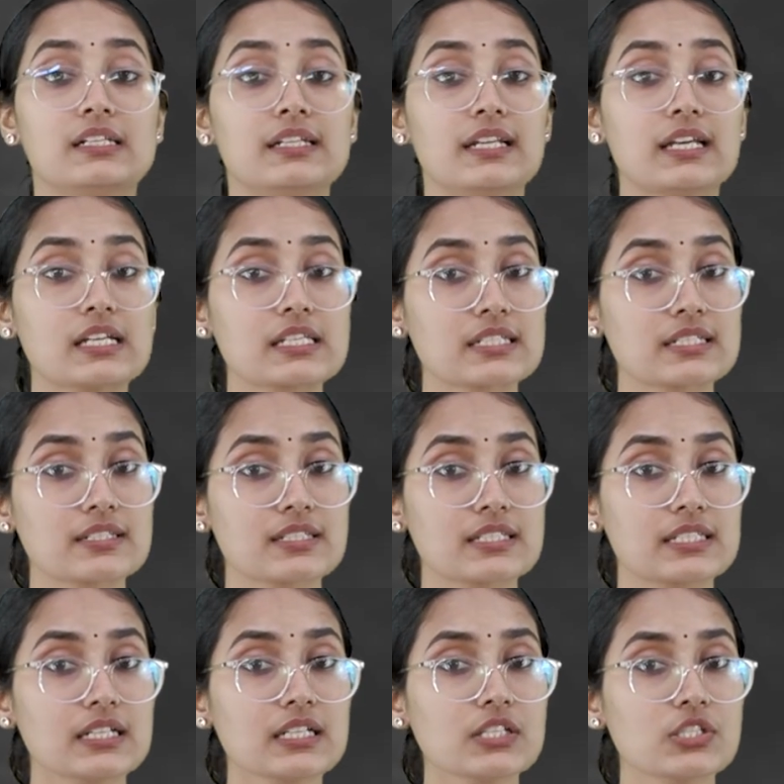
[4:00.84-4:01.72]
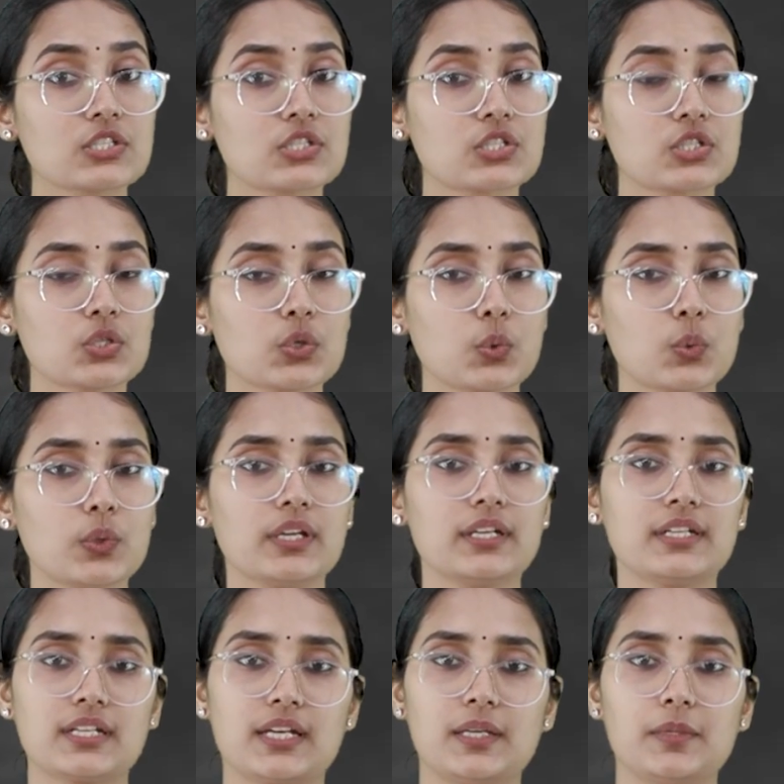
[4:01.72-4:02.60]
Next is the
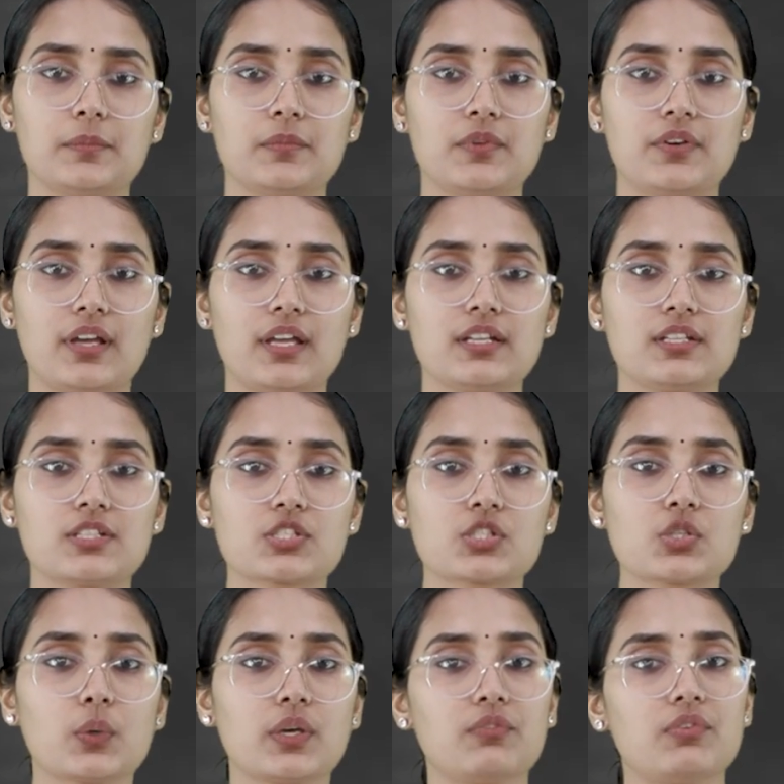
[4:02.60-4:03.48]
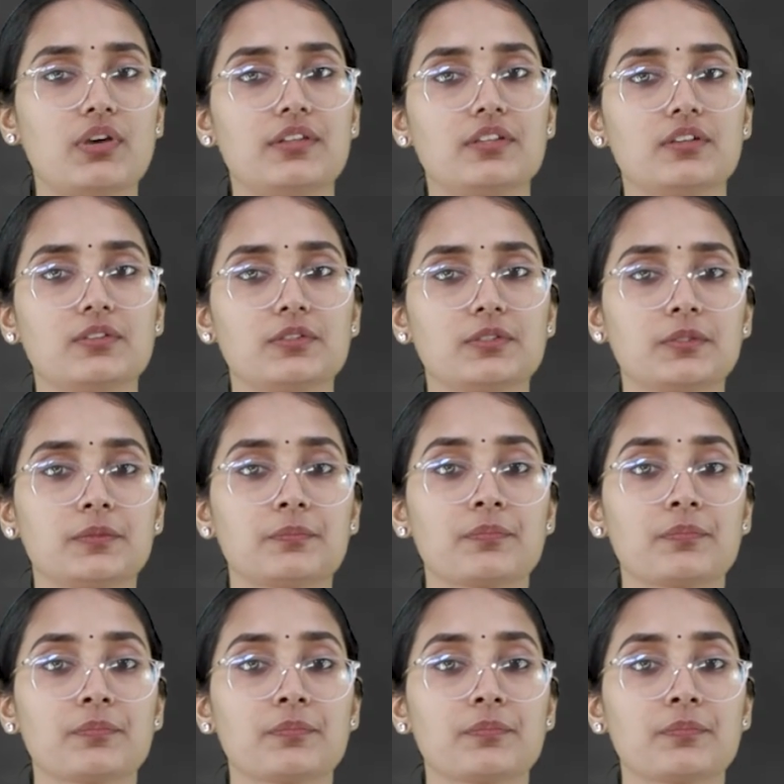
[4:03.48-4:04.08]
snowy time, right? Snowy weather.